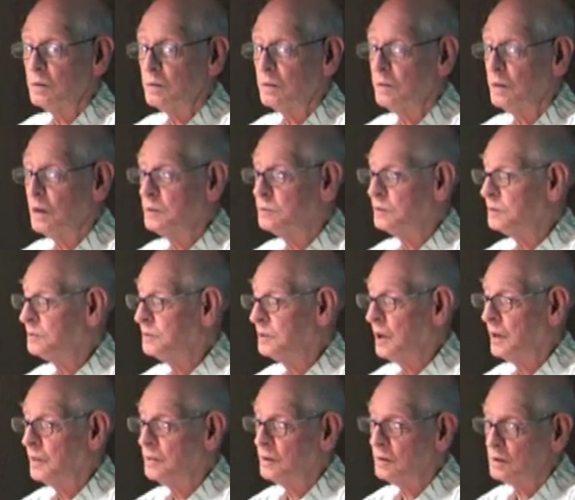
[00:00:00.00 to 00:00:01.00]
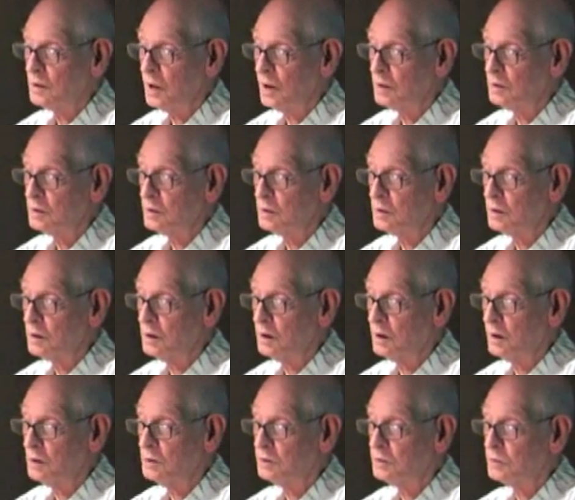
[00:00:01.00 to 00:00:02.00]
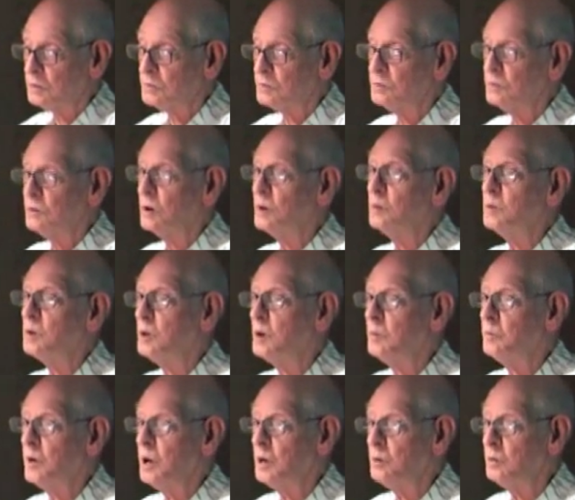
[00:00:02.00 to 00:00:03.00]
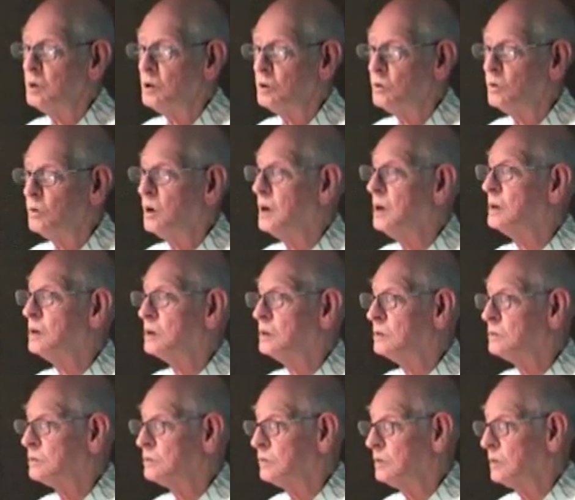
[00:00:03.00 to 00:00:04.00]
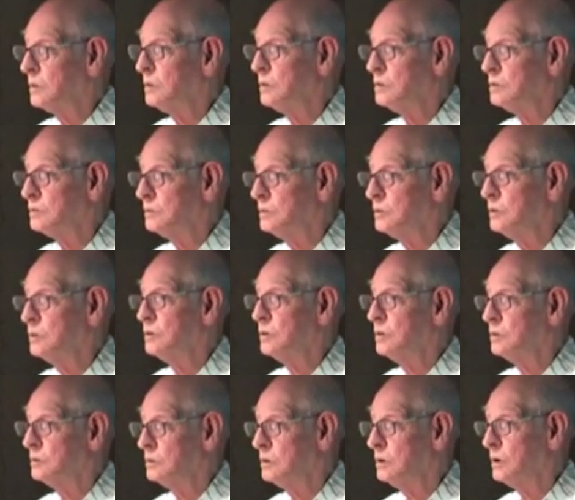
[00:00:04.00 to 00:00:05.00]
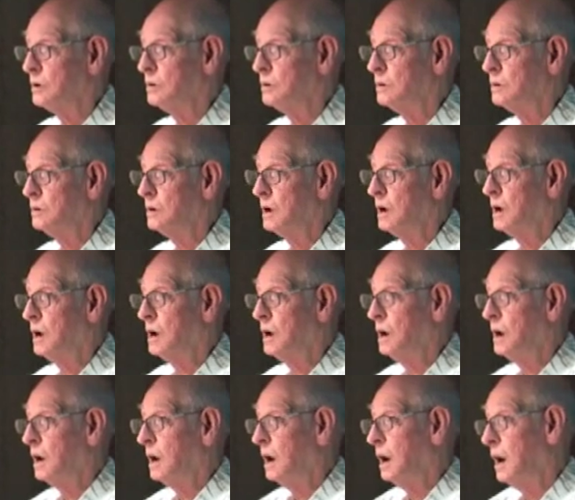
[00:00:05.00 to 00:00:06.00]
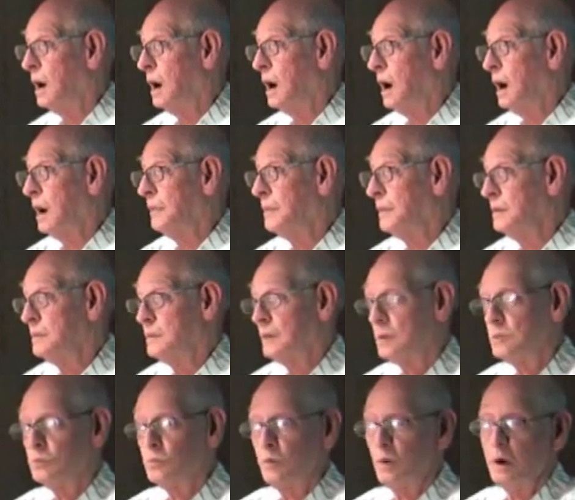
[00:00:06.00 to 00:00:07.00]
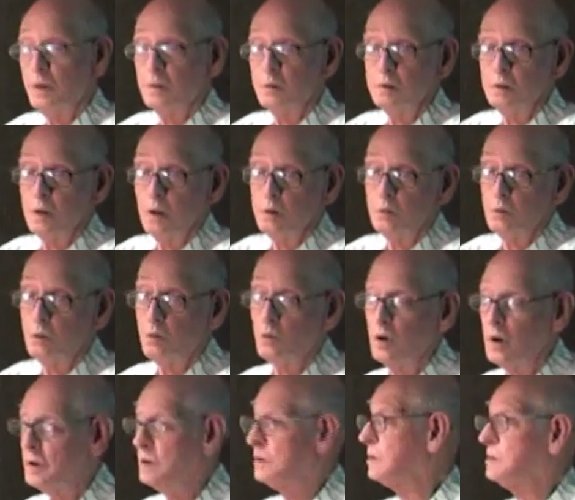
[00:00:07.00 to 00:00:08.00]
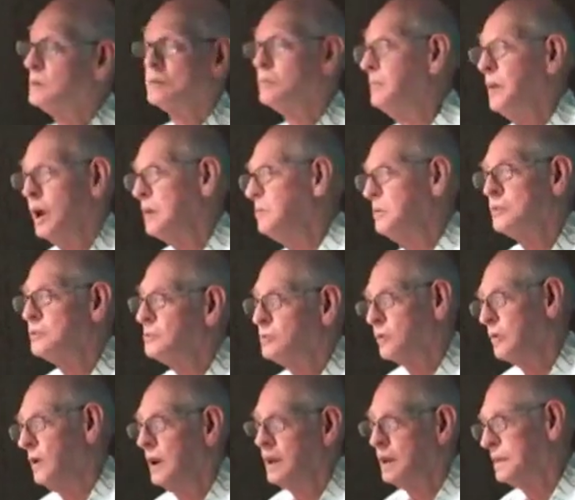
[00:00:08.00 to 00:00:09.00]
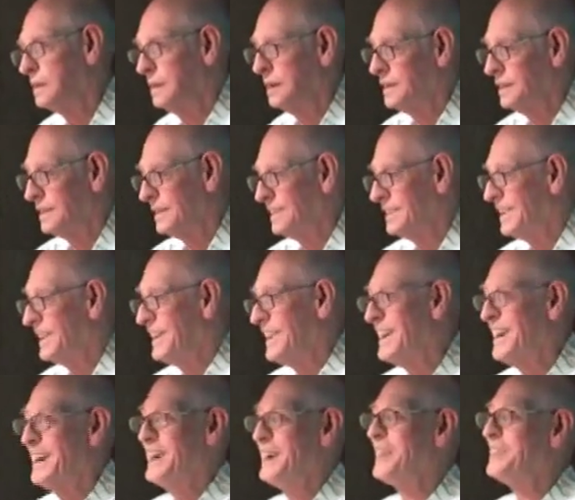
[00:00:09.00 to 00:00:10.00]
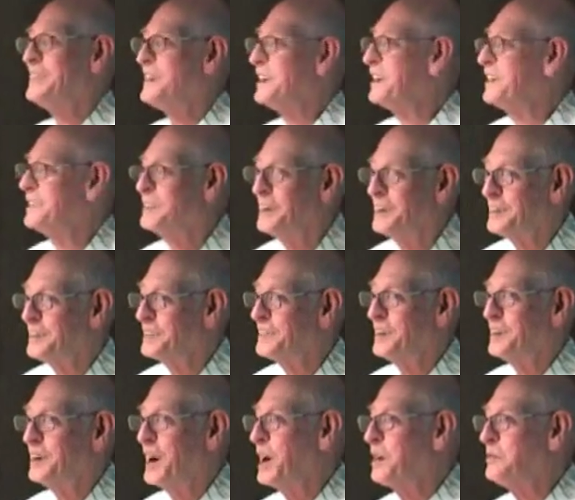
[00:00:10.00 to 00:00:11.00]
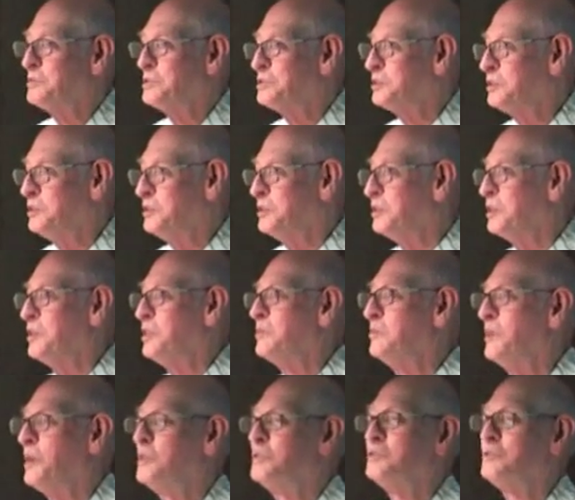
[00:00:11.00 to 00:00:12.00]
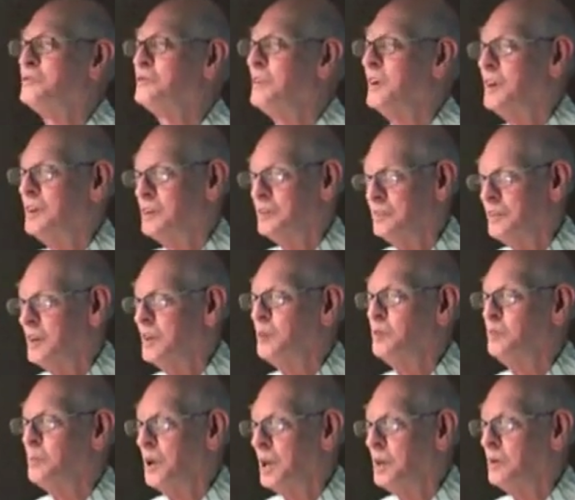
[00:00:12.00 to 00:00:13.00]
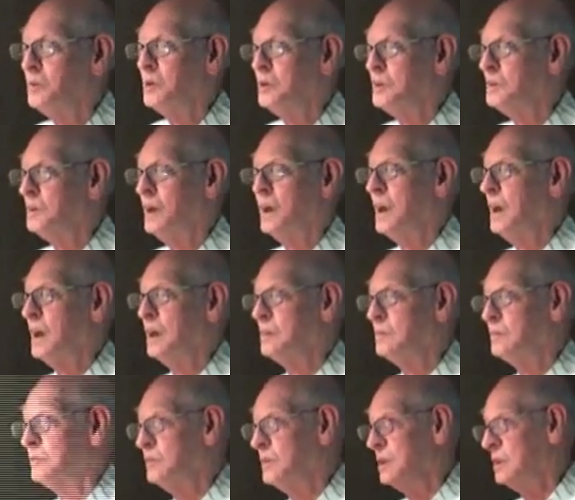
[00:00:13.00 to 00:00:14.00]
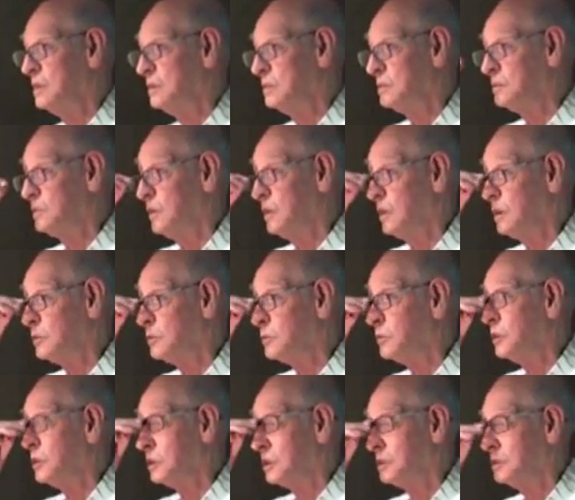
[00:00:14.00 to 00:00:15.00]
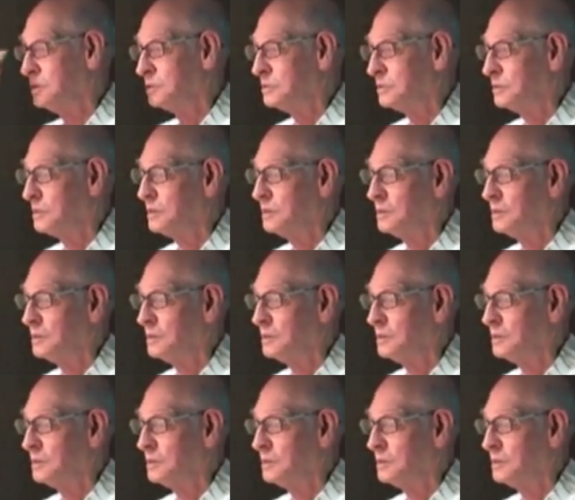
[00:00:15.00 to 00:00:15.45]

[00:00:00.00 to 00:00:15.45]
they just sat there like little conures. Normally baby Quakers, for those of you who don't know, I think that's why they're named Quakers. The babies quake. they're absolutely the most fun of any baby to hand feed as far as we're concerned.